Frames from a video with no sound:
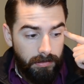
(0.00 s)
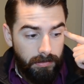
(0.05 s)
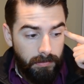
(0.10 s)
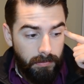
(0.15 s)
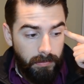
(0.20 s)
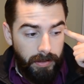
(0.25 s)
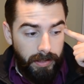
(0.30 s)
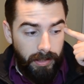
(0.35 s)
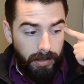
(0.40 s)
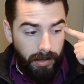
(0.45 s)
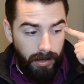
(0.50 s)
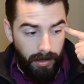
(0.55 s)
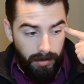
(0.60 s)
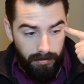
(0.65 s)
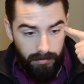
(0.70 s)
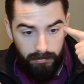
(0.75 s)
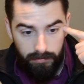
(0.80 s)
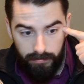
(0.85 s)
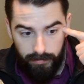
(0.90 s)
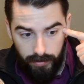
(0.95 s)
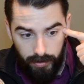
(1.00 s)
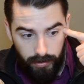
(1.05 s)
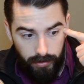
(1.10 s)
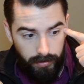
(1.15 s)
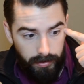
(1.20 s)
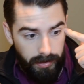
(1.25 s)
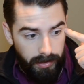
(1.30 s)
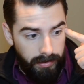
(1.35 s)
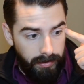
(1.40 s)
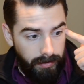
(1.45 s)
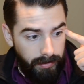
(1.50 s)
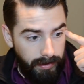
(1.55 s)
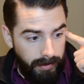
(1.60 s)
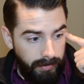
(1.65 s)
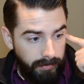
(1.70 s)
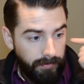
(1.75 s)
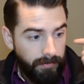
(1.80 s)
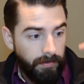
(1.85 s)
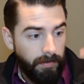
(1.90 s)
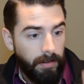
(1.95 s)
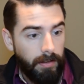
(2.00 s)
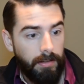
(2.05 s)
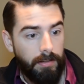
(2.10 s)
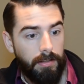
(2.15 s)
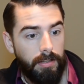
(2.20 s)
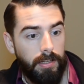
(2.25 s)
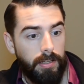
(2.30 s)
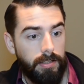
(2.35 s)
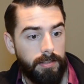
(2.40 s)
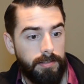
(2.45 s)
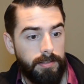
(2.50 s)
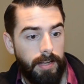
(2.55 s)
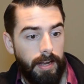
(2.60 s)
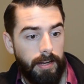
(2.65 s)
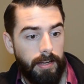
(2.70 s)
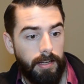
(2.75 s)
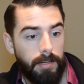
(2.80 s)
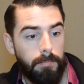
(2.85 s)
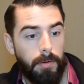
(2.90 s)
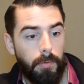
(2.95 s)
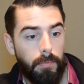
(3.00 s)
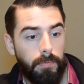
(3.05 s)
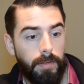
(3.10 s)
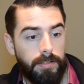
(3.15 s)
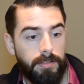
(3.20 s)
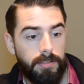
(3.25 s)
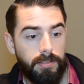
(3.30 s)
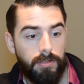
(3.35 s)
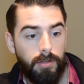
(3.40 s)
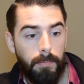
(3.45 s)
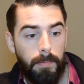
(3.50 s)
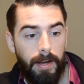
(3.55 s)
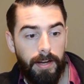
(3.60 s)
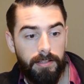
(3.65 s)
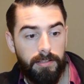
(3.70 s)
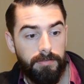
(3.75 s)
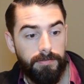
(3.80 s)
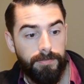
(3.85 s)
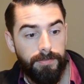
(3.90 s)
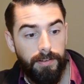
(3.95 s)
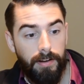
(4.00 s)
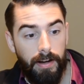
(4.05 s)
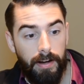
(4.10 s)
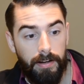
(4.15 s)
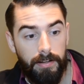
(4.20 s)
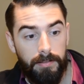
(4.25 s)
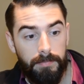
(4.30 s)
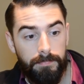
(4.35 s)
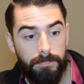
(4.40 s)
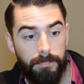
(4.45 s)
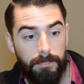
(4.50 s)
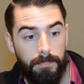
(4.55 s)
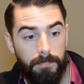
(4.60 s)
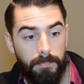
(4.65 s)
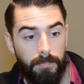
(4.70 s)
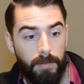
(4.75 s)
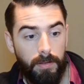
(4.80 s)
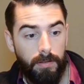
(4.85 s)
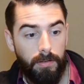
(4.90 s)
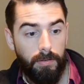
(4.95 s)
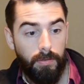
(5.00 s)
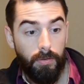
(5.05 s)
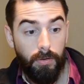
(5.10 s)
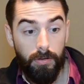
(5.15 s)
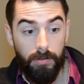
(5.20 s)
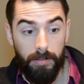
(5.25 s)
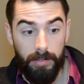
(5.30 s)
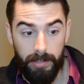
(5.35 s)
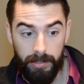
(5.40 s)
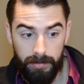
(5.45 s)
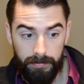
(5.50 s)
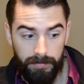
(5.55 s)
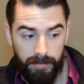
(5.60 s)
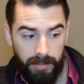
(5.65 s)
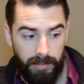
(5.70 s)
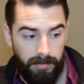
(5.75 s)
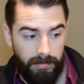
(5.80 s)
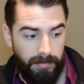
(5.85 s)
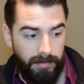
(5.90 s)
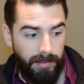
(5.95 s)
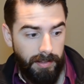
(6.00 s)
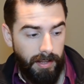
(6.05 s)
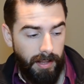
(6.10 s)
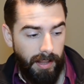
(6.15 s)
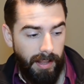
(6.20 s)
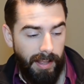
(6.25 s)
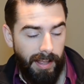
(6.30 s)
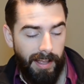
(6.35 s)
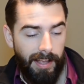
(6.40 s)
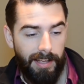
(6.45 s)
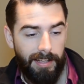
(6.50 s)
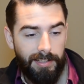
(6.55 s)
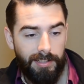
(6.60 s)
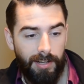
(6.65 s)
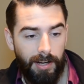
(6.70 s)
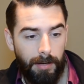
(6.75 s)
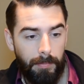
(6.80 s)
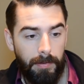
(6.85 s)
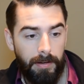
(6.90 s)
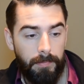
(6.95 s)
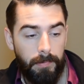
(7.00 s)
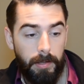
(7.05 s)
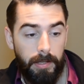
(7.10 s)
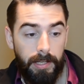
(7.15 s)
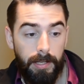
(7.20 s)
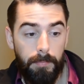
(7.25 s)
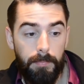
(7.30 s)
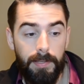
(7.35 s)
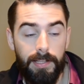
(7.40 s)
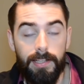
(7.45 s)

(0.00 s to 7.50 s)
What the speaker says: we can get further into Ing in a second, but let's just go back to Freyr, or Ingvi, and talk a bit about him.